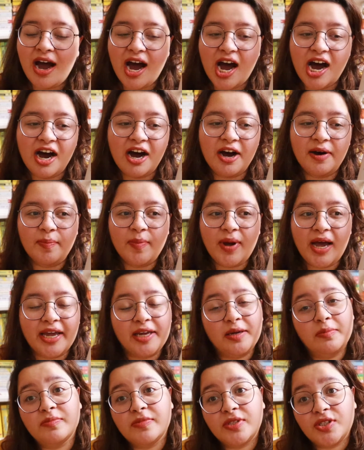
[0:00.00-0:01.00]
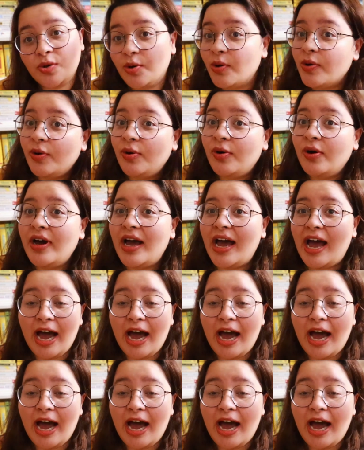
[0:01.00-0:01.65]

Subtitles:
I am so